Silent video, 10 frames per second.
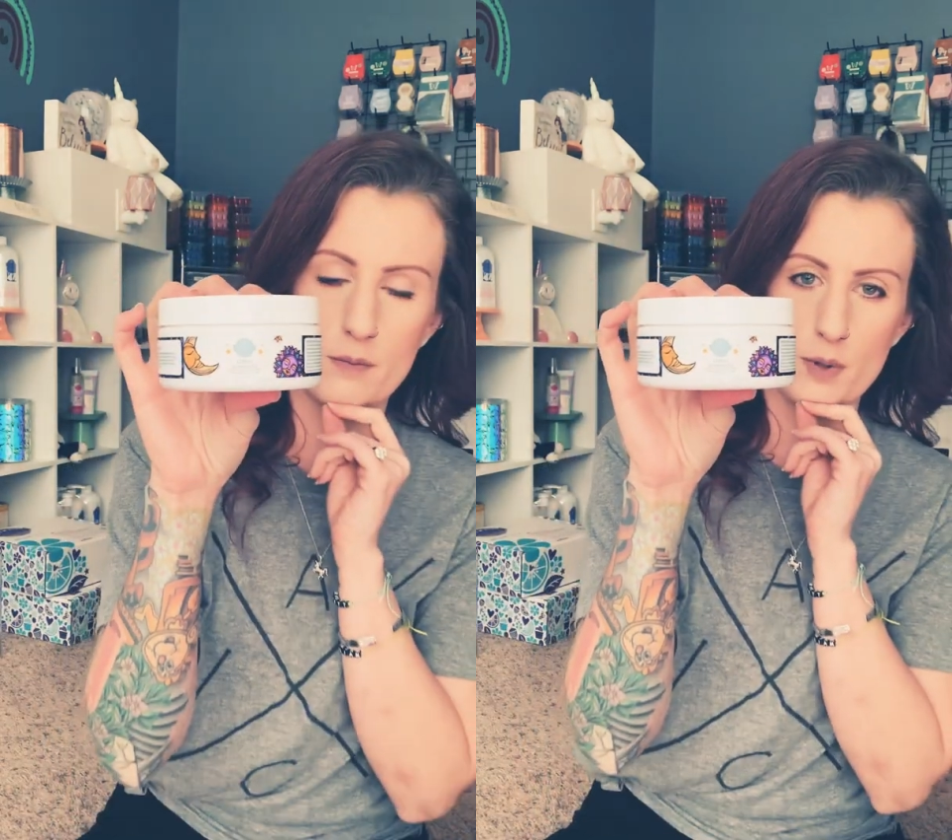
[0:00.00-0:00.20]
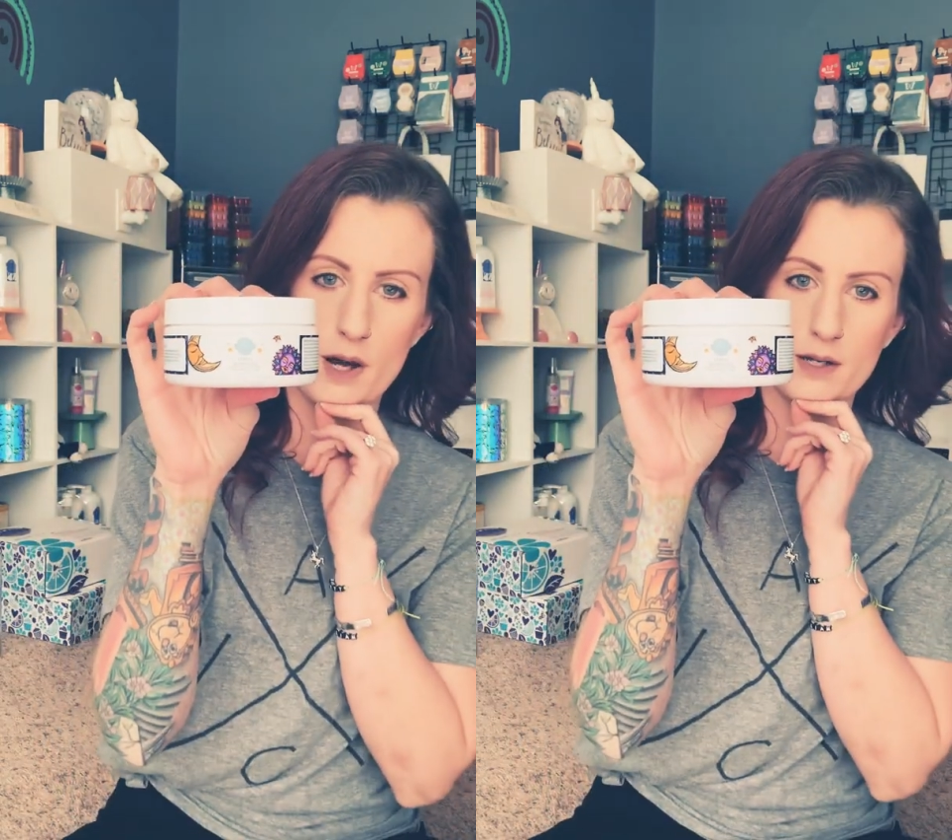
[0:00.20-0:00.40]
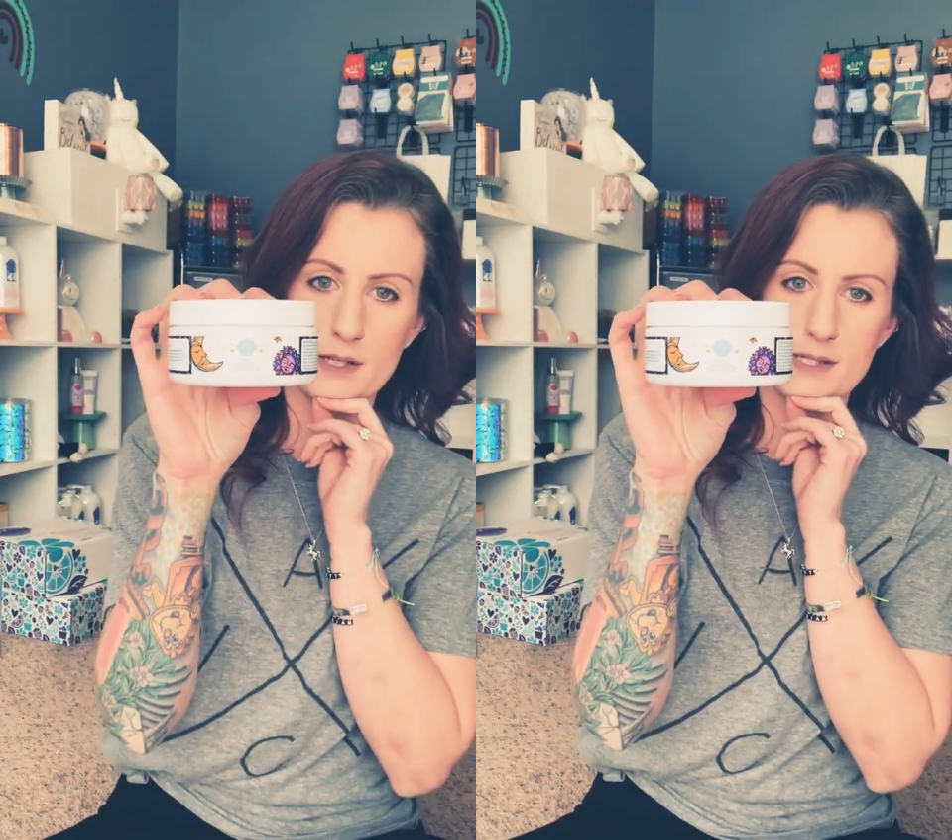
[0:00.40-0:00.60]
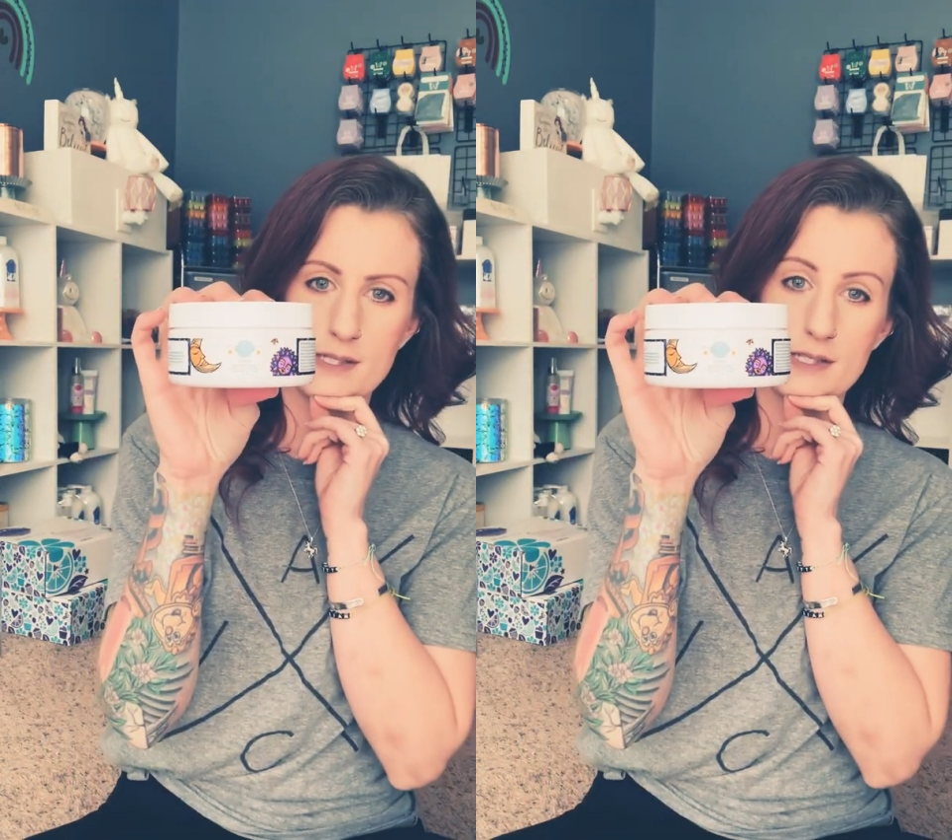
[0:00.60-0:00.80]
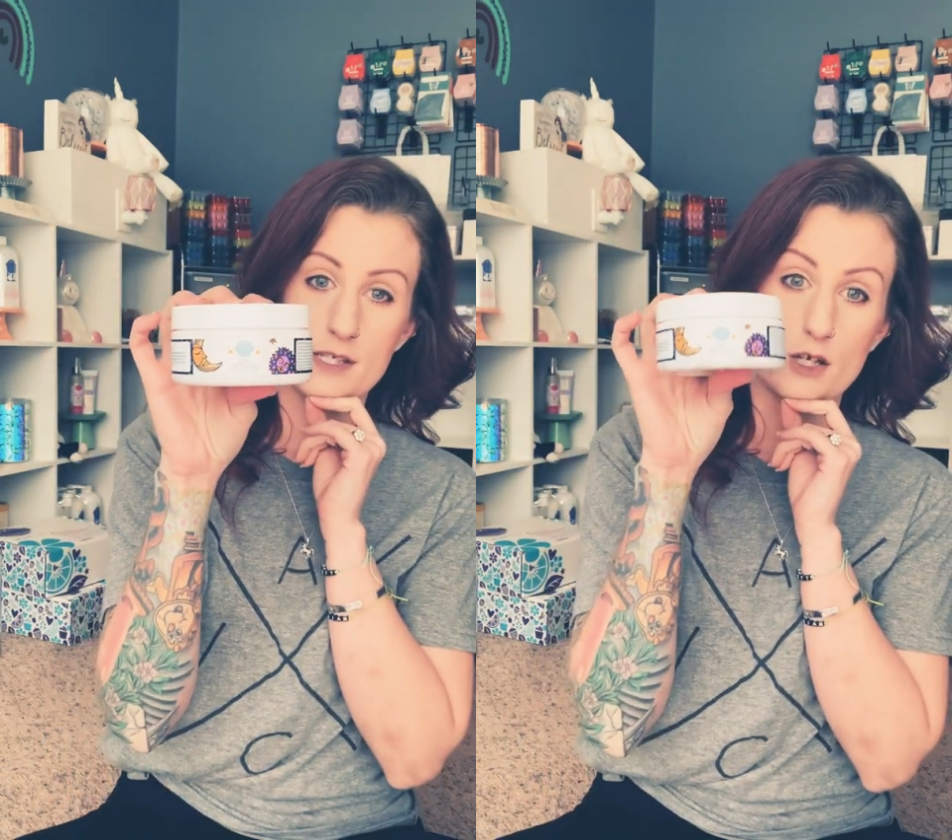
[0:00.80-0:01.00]
products.
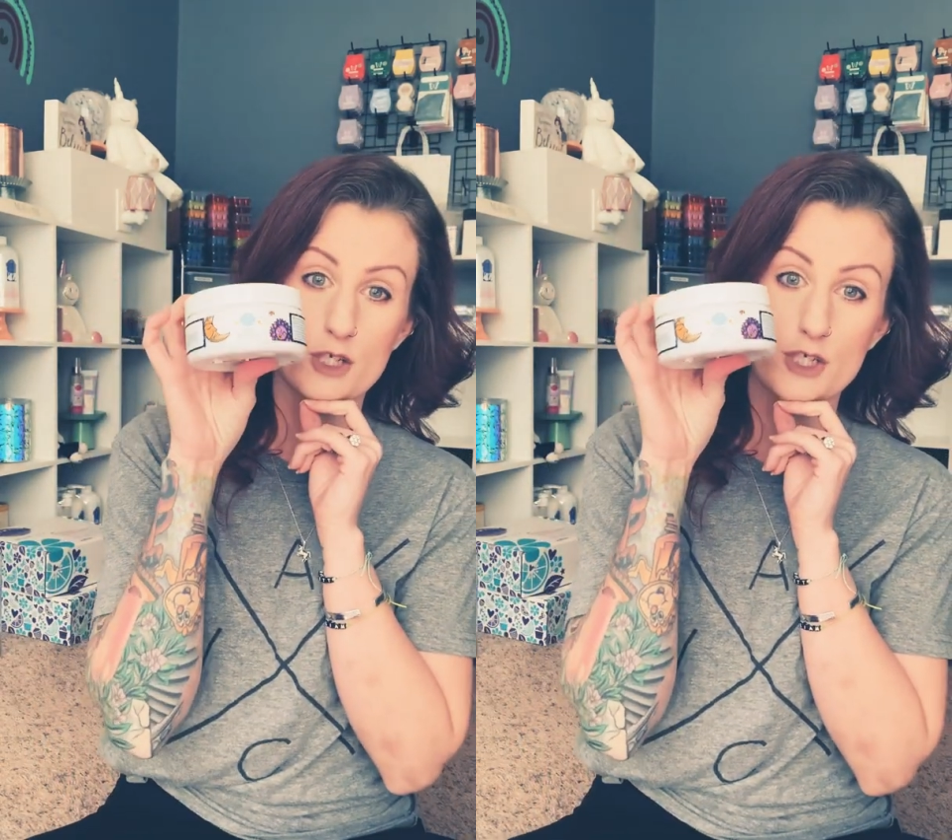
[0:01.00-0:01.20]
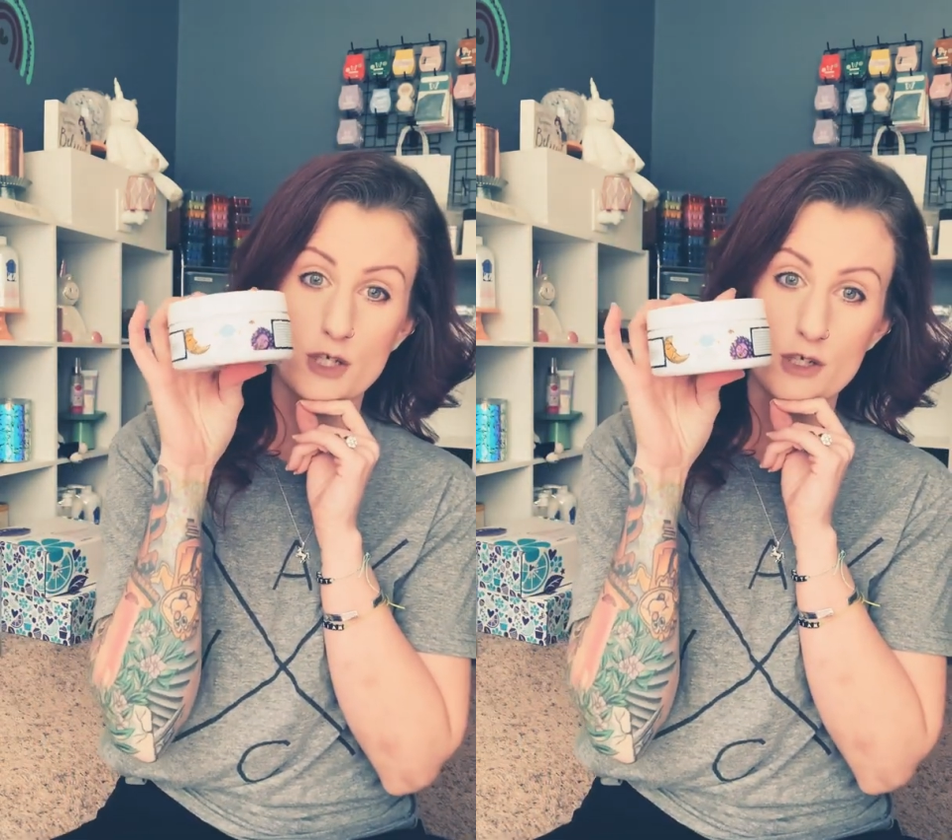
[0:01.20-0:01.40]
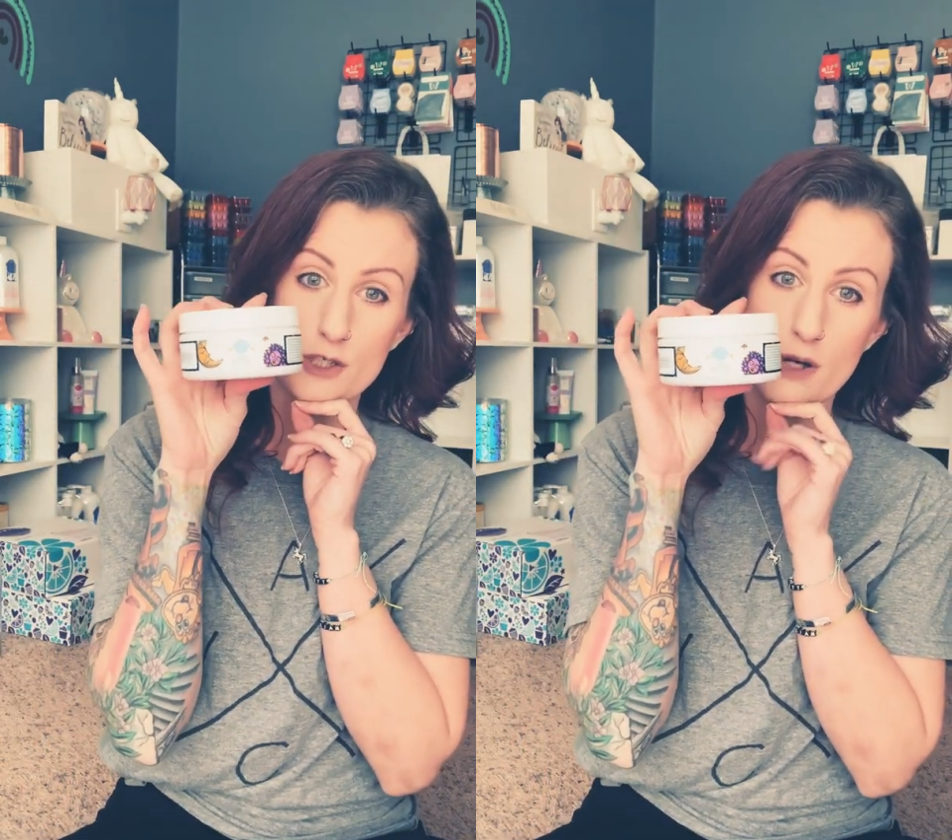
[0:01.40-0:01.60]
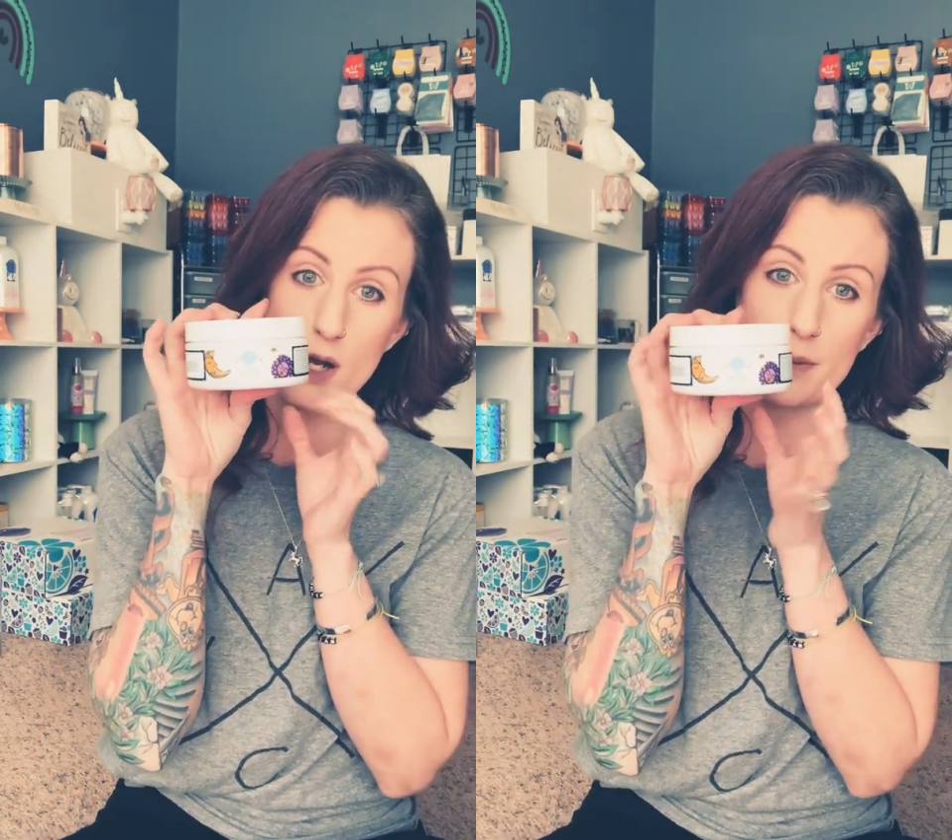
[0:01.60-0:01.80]
This is our sugar scrub.